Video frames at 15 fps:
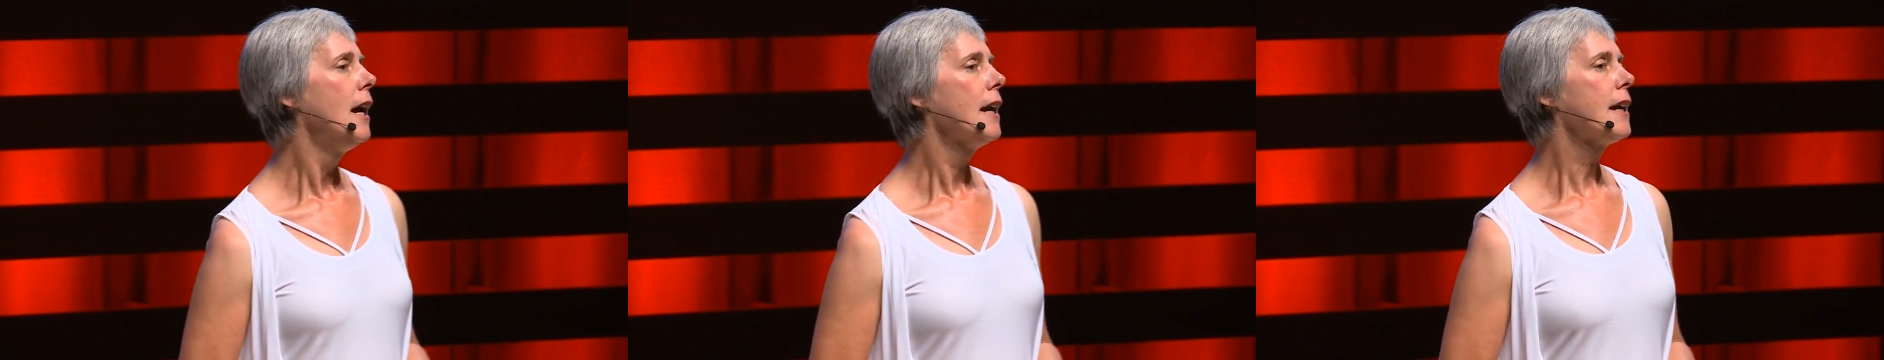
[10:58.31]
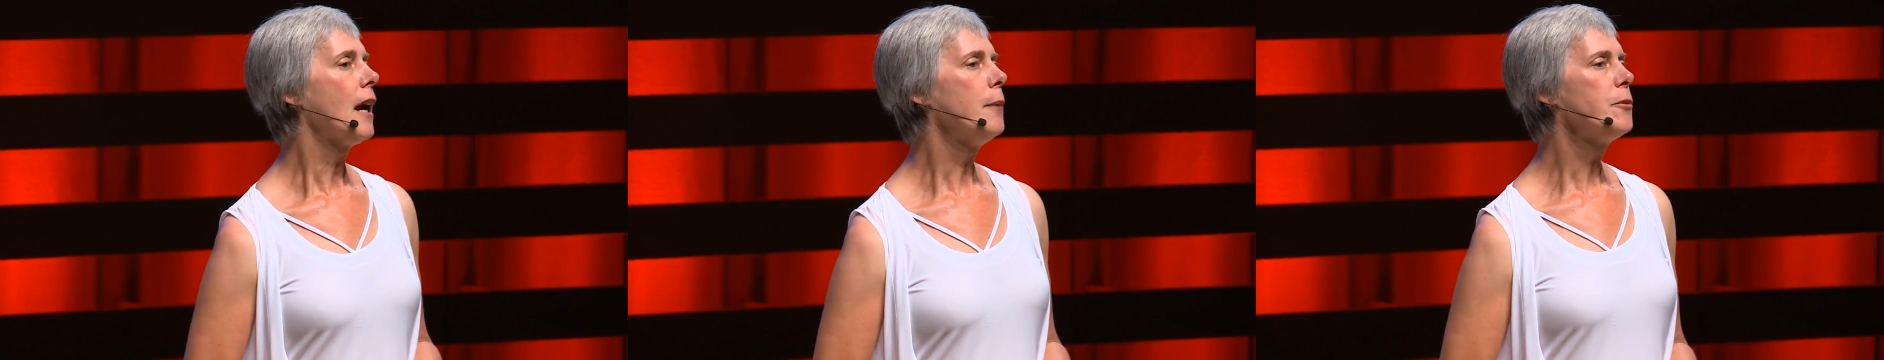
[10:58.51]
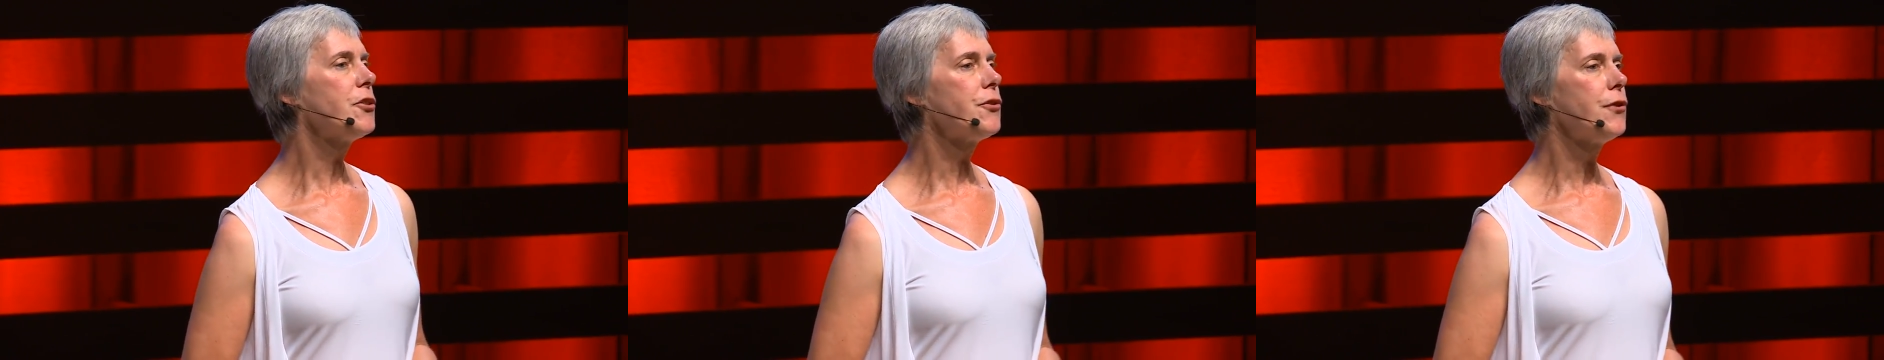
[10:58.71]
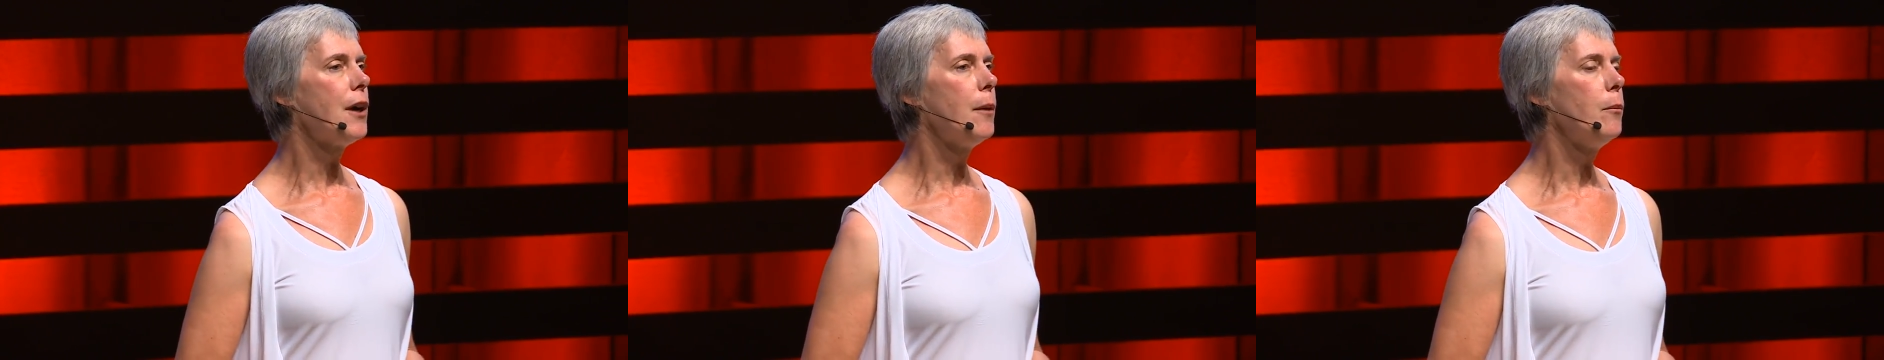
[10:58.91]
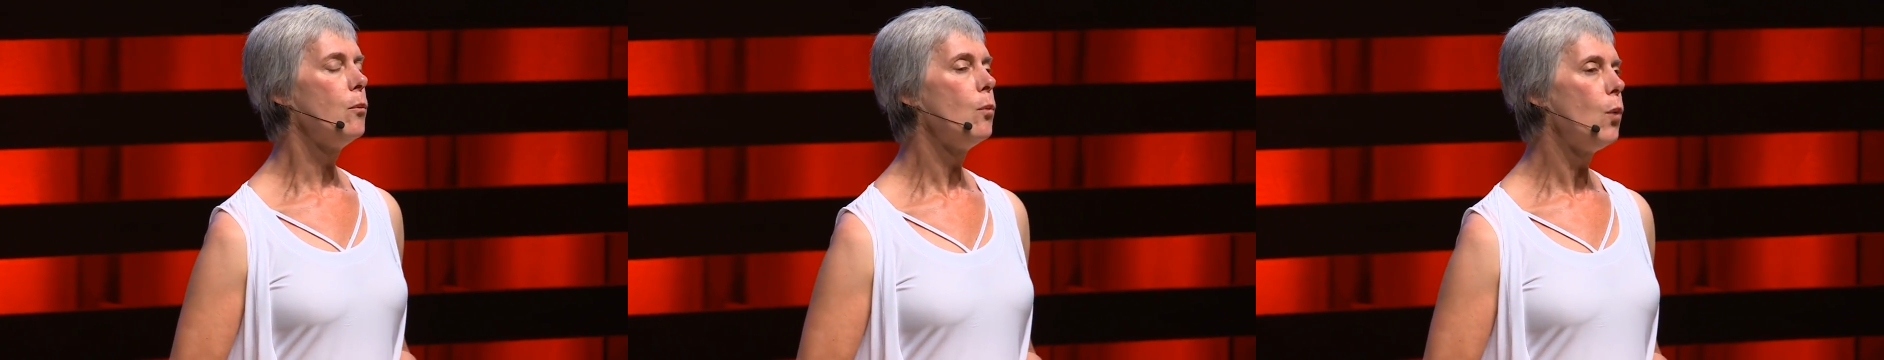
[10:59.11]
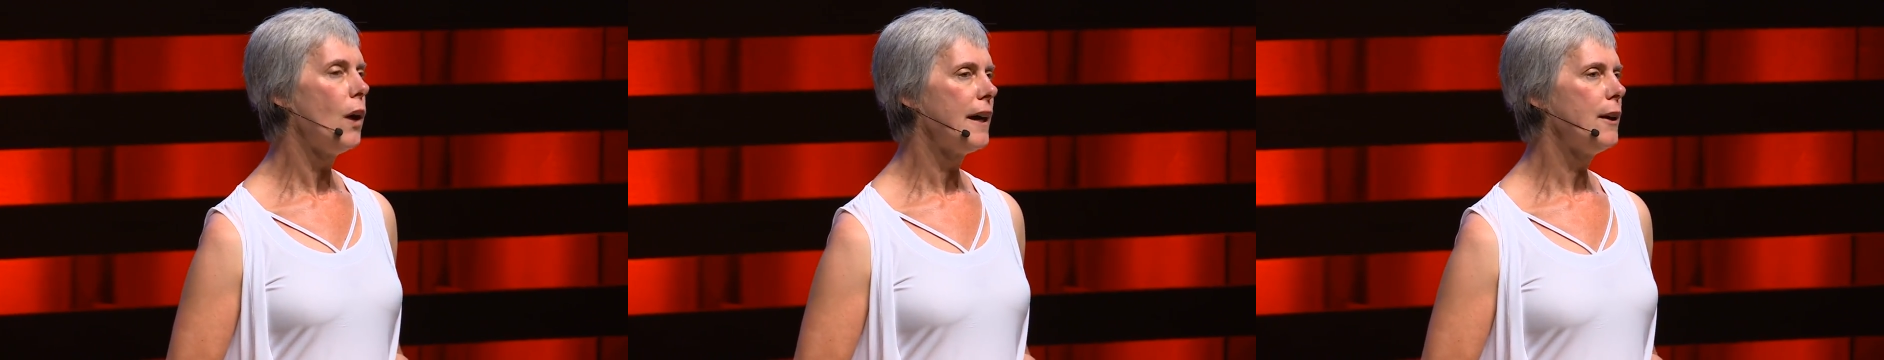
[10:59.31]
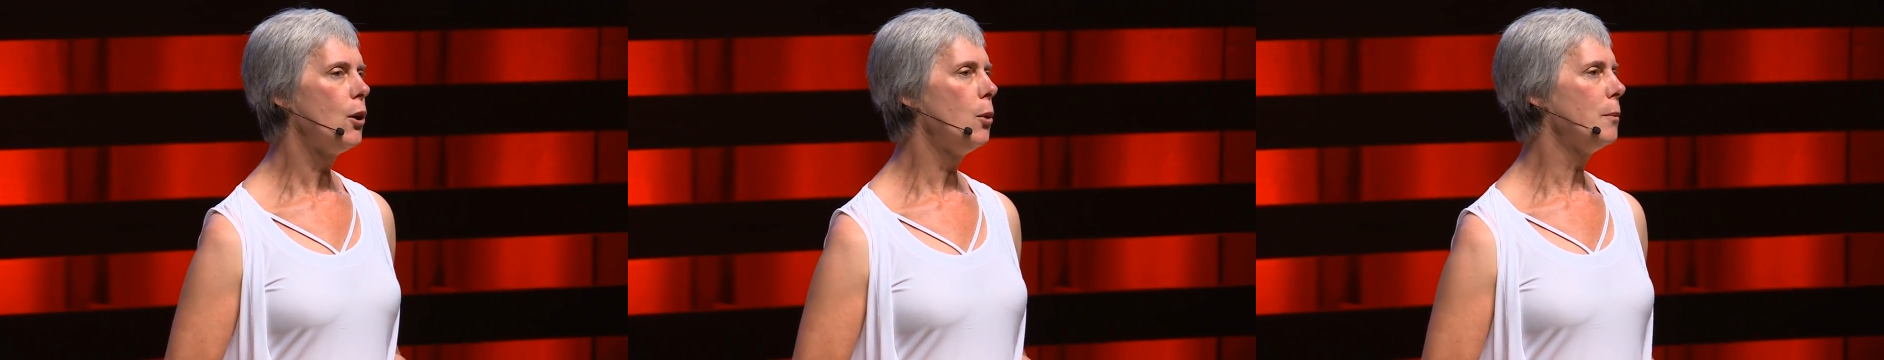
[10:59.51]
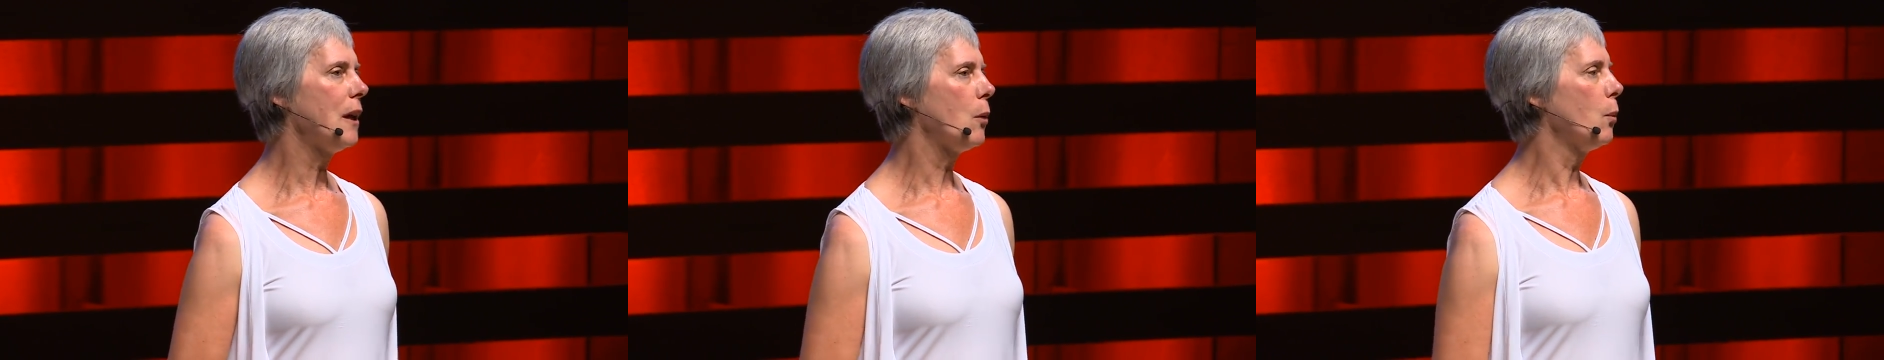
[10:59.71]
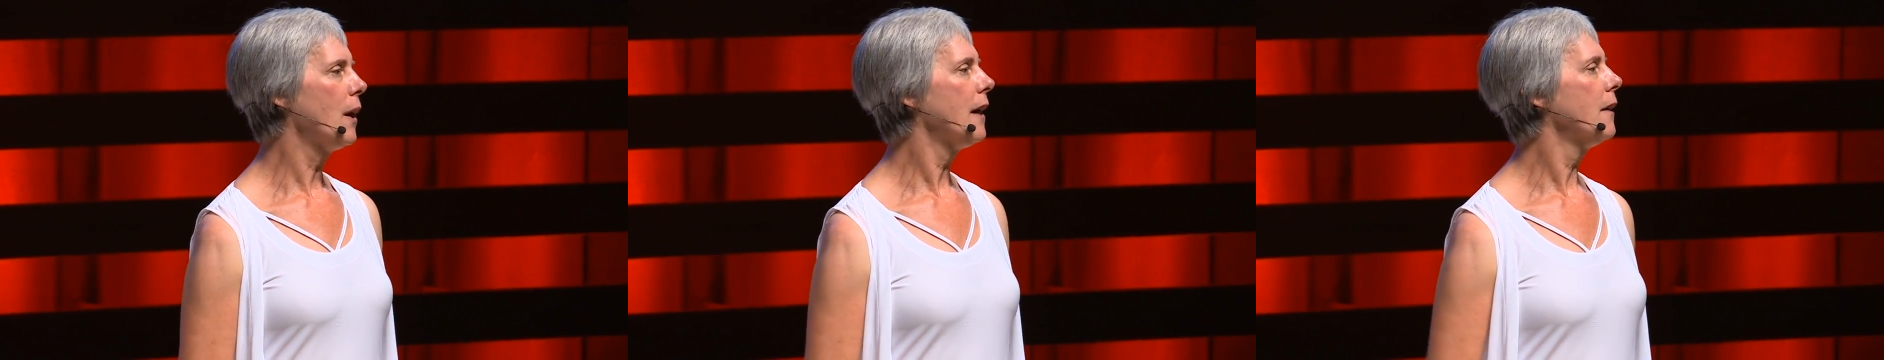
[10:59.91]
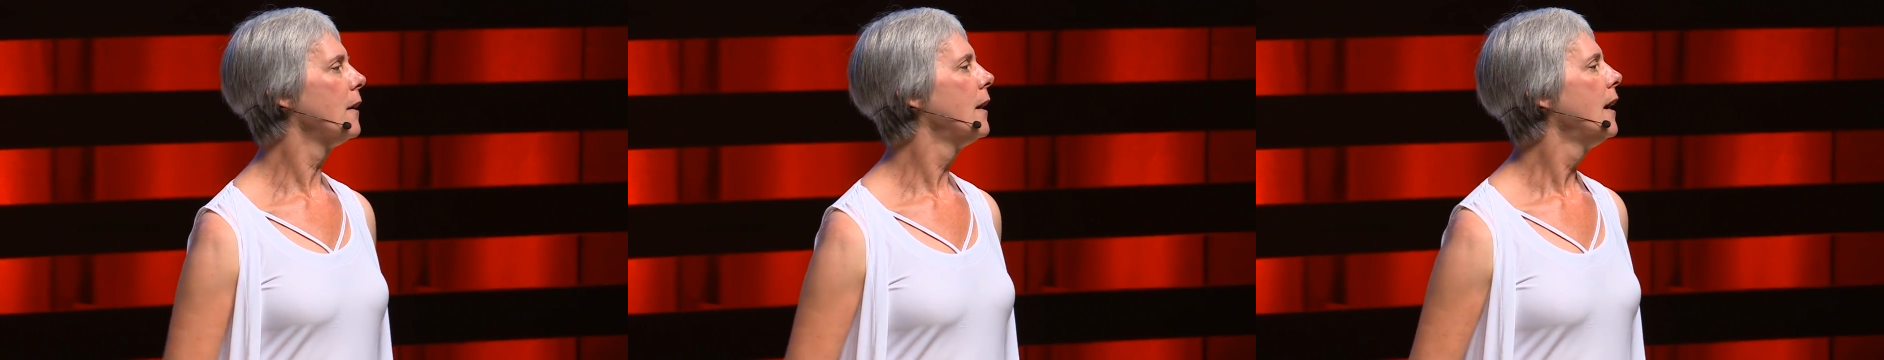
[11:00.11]
comes from Wyoming,
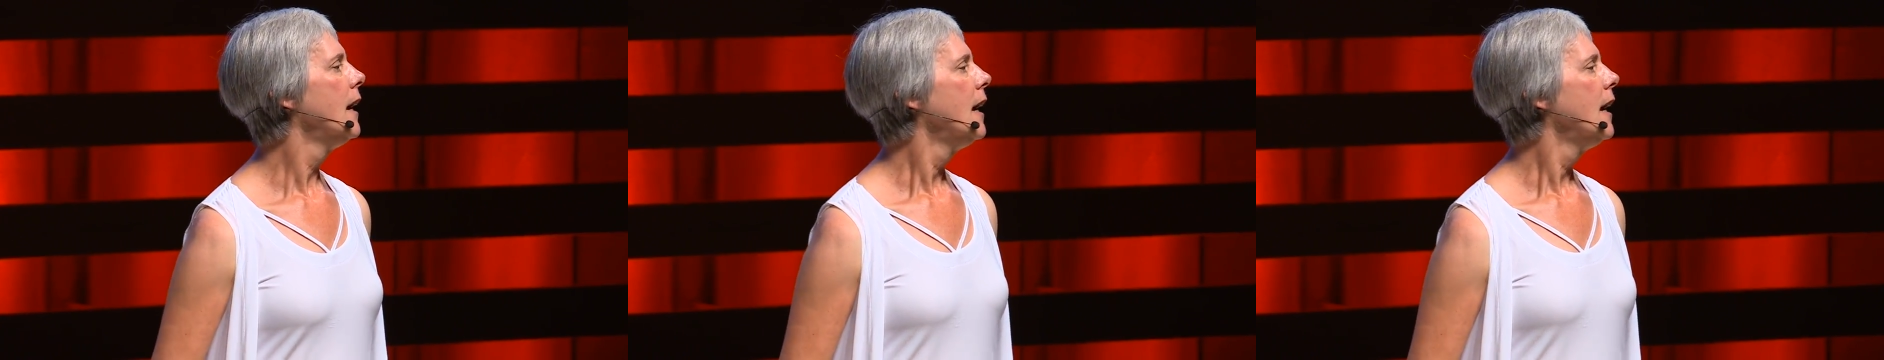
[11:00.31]
where